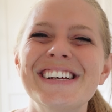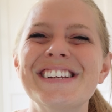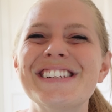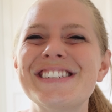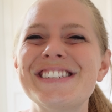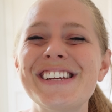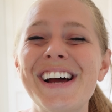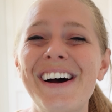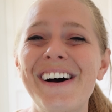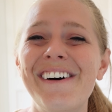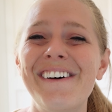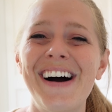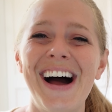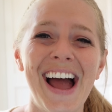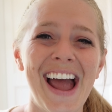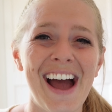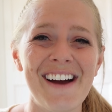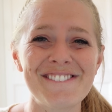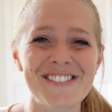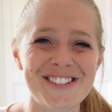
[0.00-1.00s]
So I
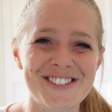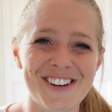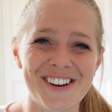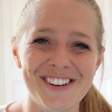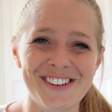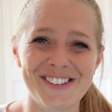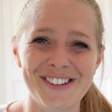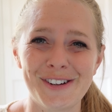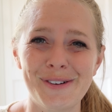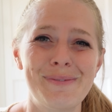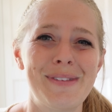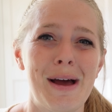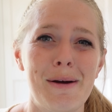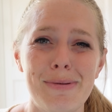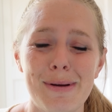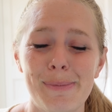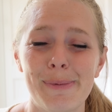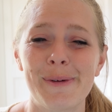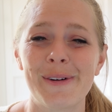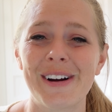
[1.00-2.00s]
have to show YouTube that
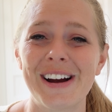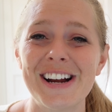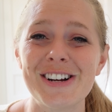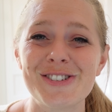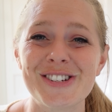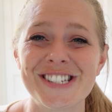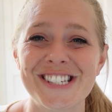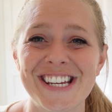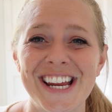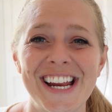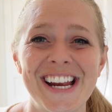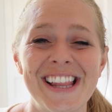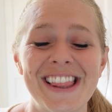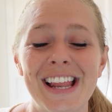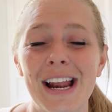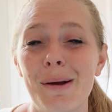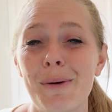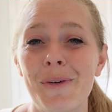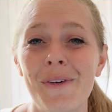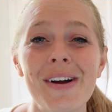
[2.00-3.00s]
people are interested,
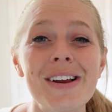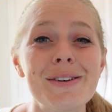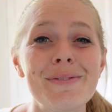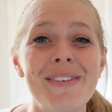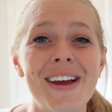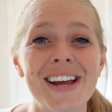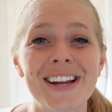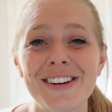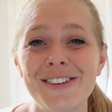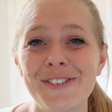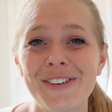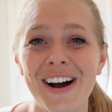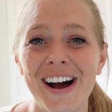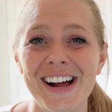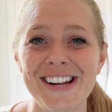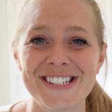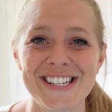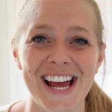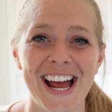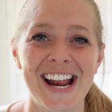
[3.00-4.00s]
that I'm going to make new
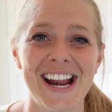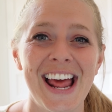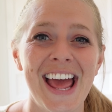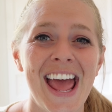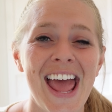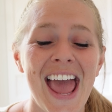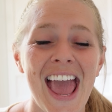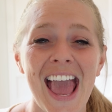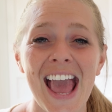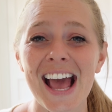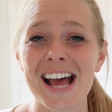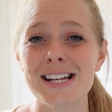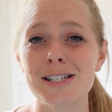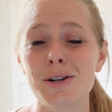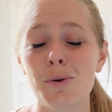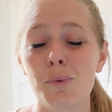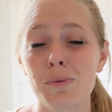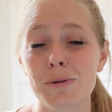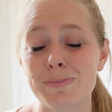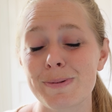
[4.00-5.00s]
content, and
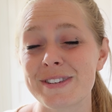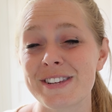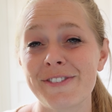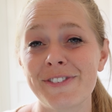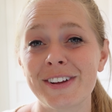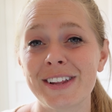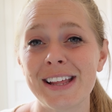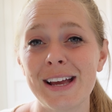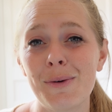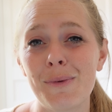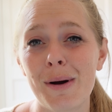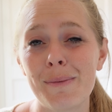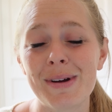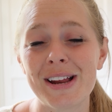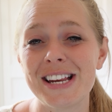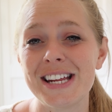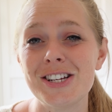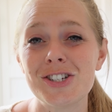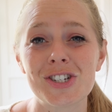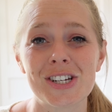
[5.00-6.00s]
specifically what my
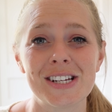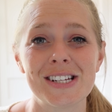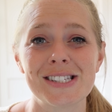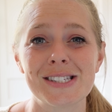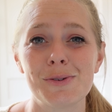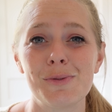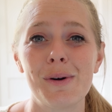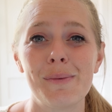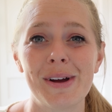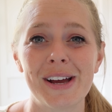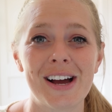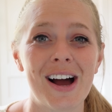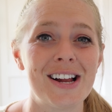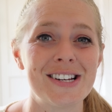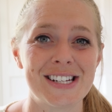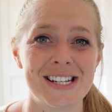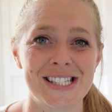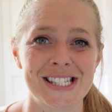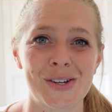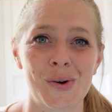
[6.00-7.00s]
niche is and what my
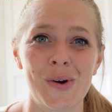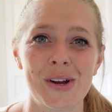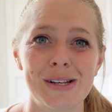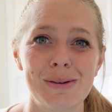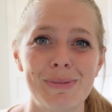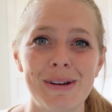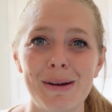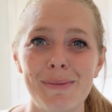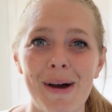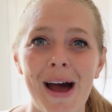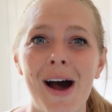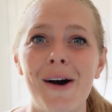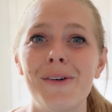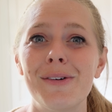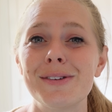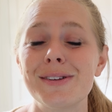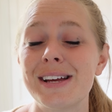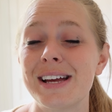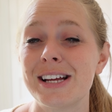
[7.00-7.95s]
content's going to be about.